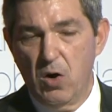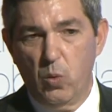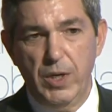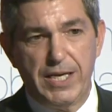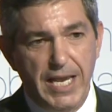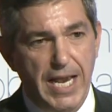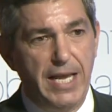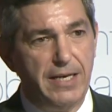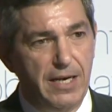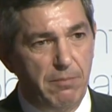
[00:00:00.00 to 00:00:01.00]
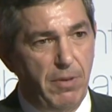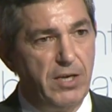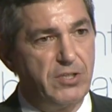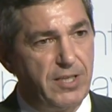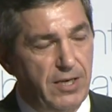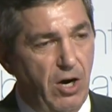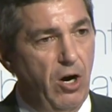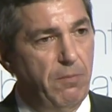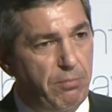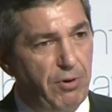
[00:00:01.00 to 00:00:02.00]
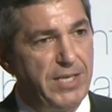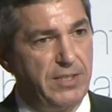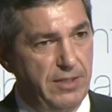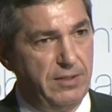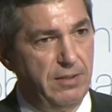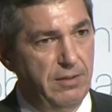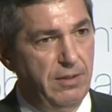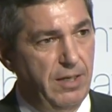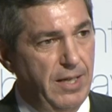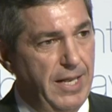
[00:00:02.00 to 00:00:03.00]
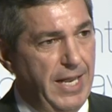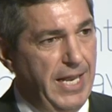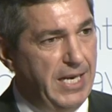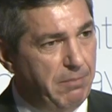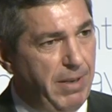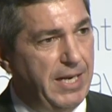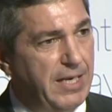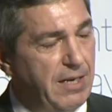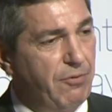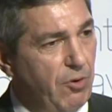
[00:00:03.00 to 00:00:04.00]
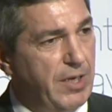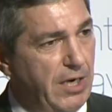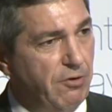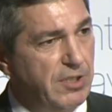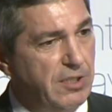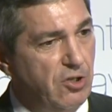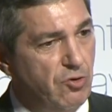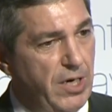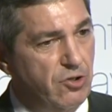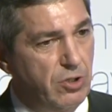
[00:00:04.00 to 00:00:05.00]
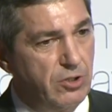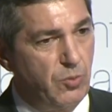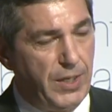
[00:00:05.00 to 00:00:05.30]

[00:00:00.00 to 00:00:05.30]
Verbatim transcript: We can and must and are present in many difficult countries and situations.